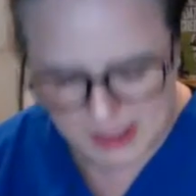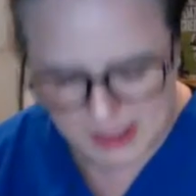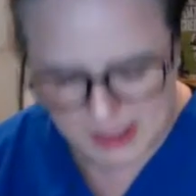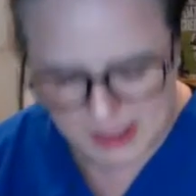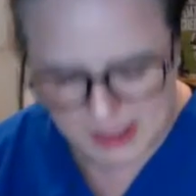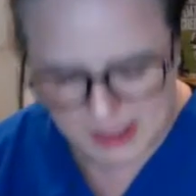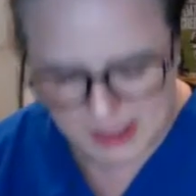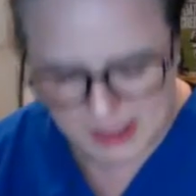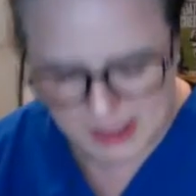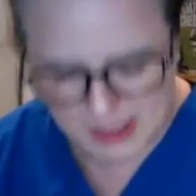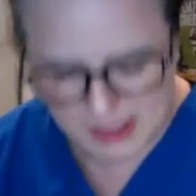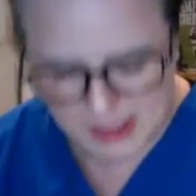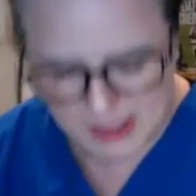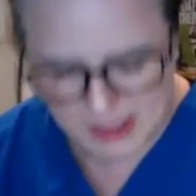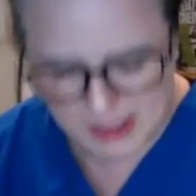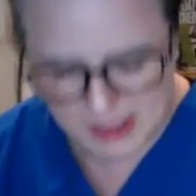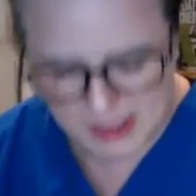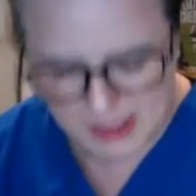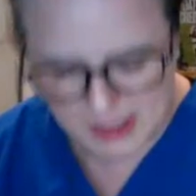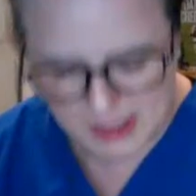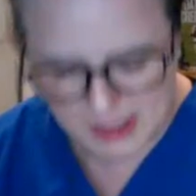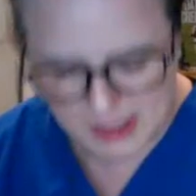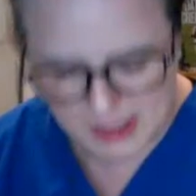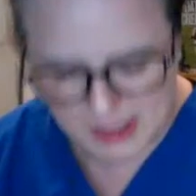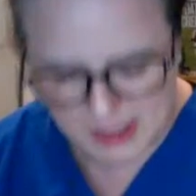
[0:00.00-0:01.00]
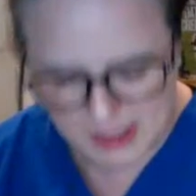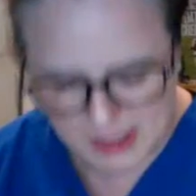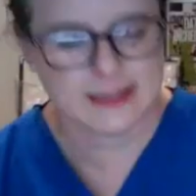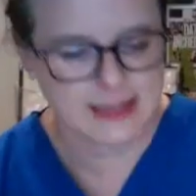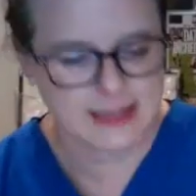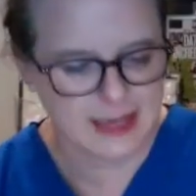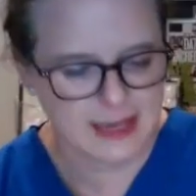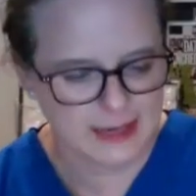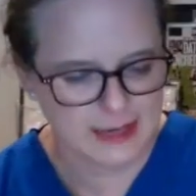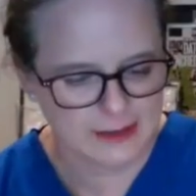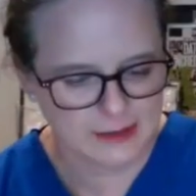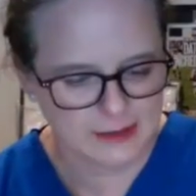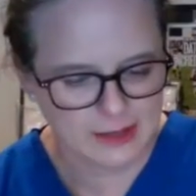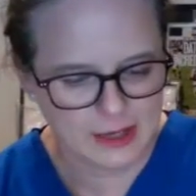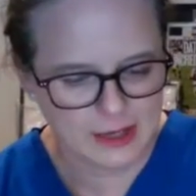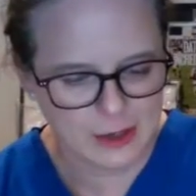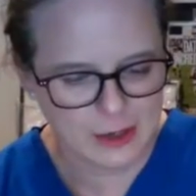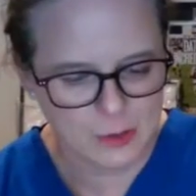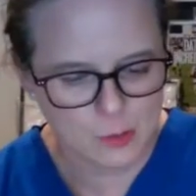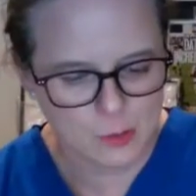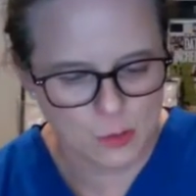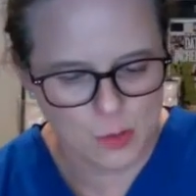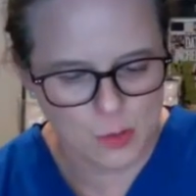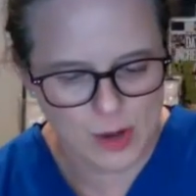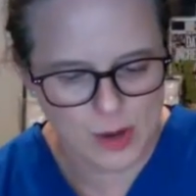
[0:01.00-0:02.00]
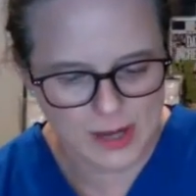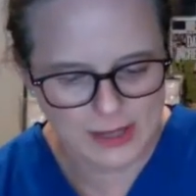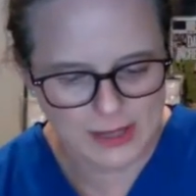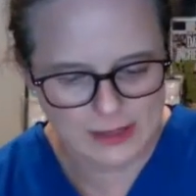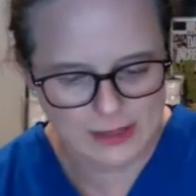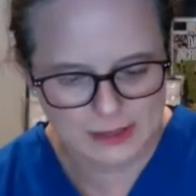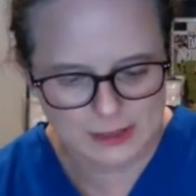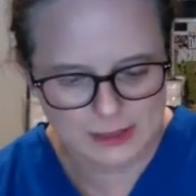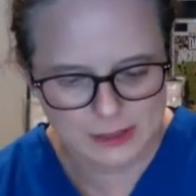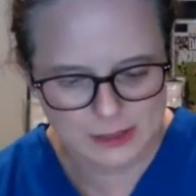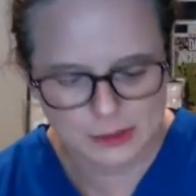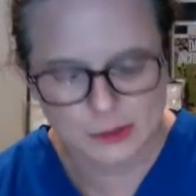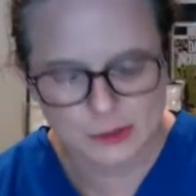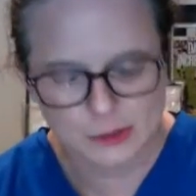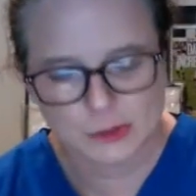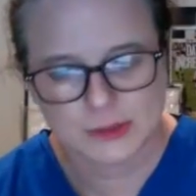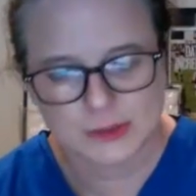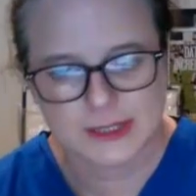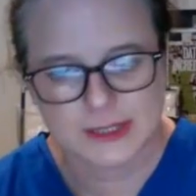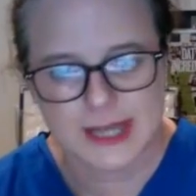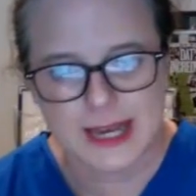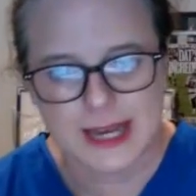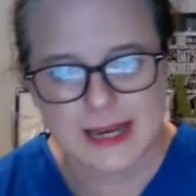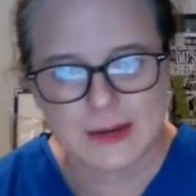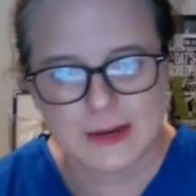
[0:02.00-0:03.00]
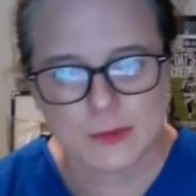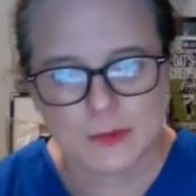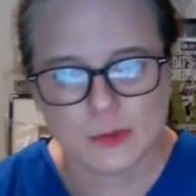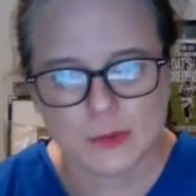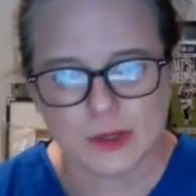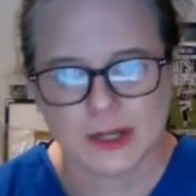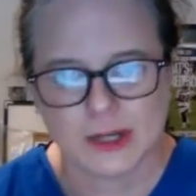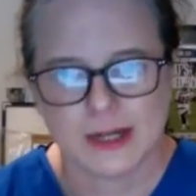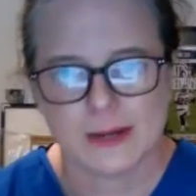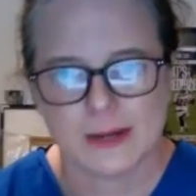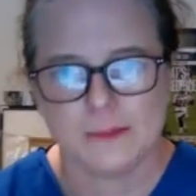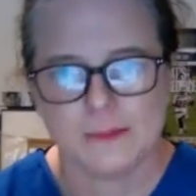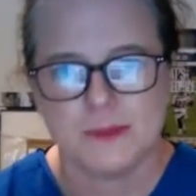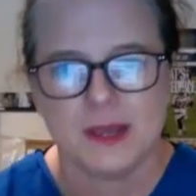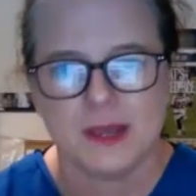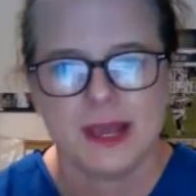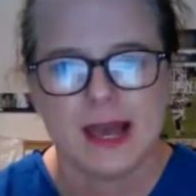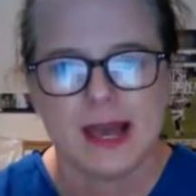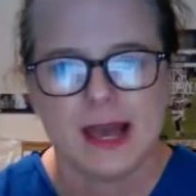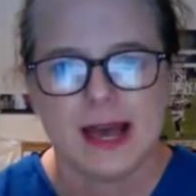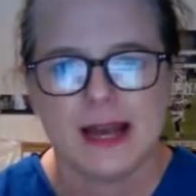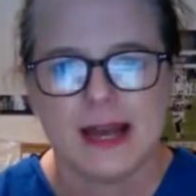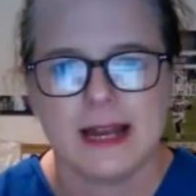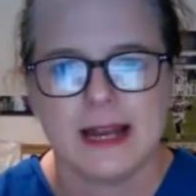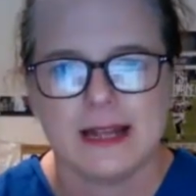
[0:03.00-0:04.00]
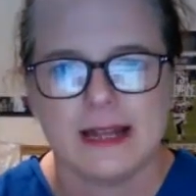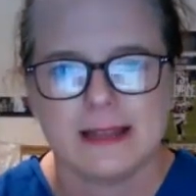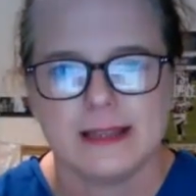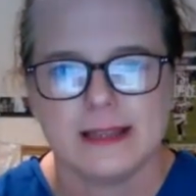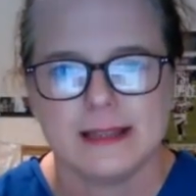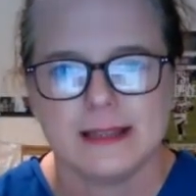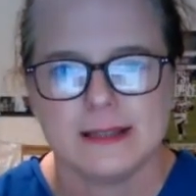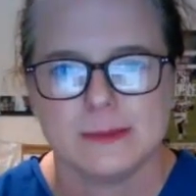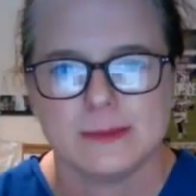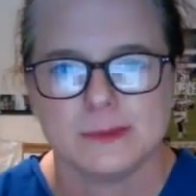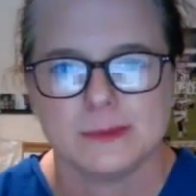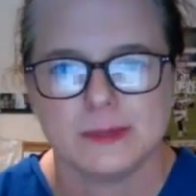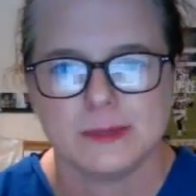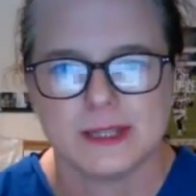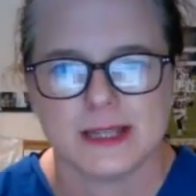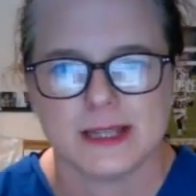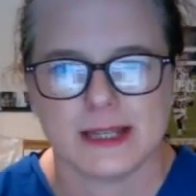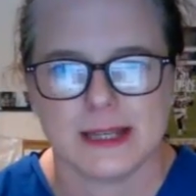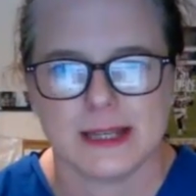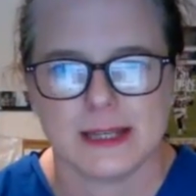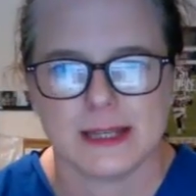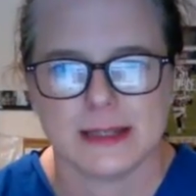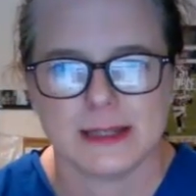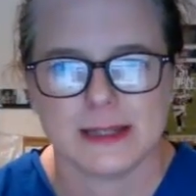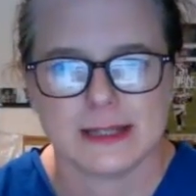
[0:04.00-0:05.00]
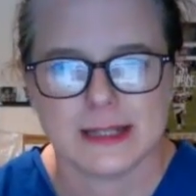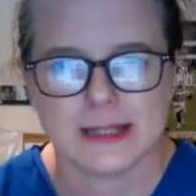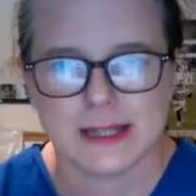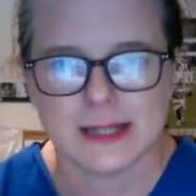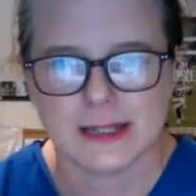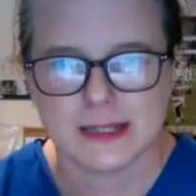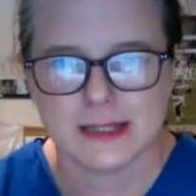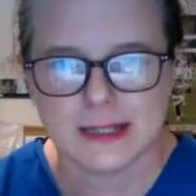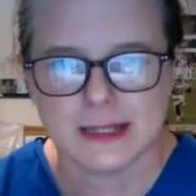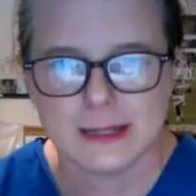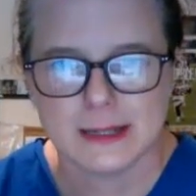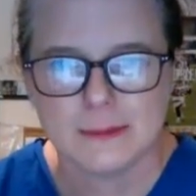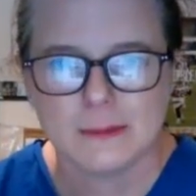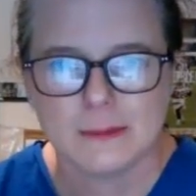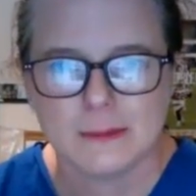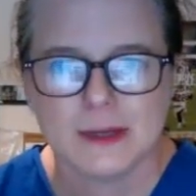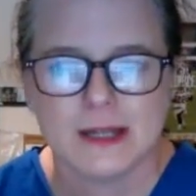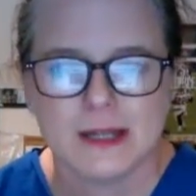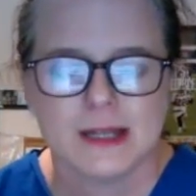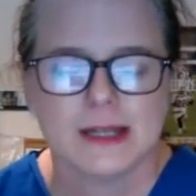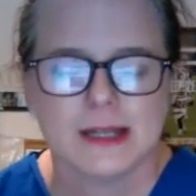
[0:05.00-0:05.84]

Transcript: sure exactly what clinical site we're going to be at this particular time.